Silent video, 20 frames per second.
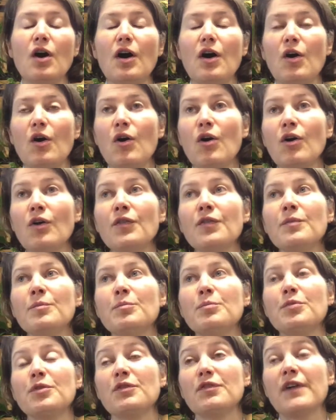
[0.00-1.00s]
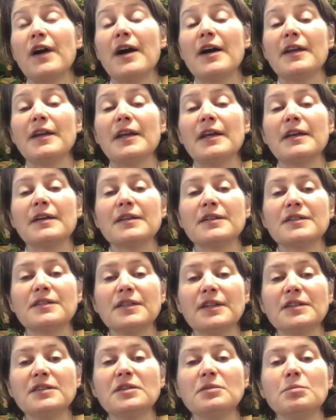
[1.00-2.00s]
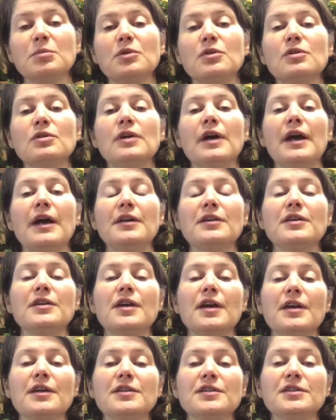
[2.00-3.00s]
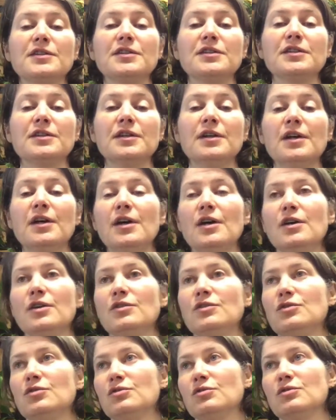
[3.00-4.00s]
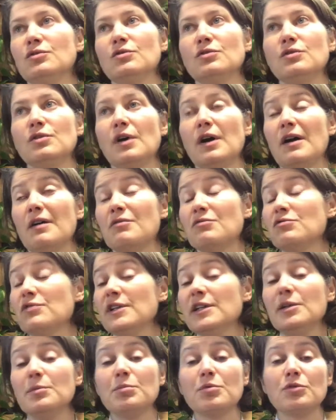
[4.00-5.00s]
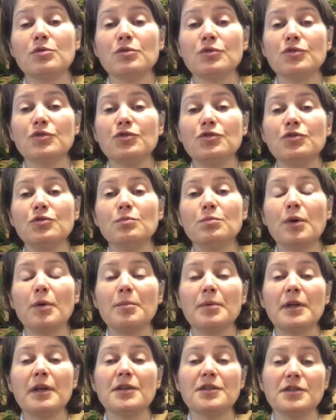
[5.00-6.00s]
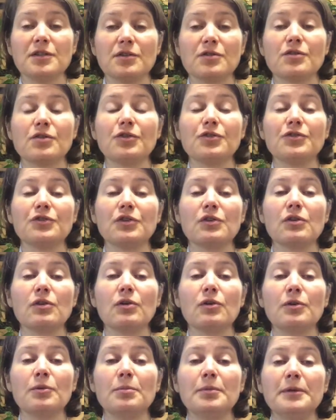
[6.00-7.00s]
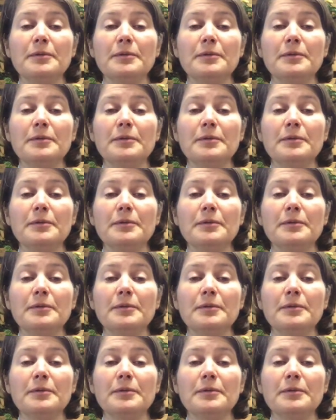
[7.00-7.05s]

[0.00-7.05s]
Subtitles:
on providing accessible education to a really broad student population across the globe.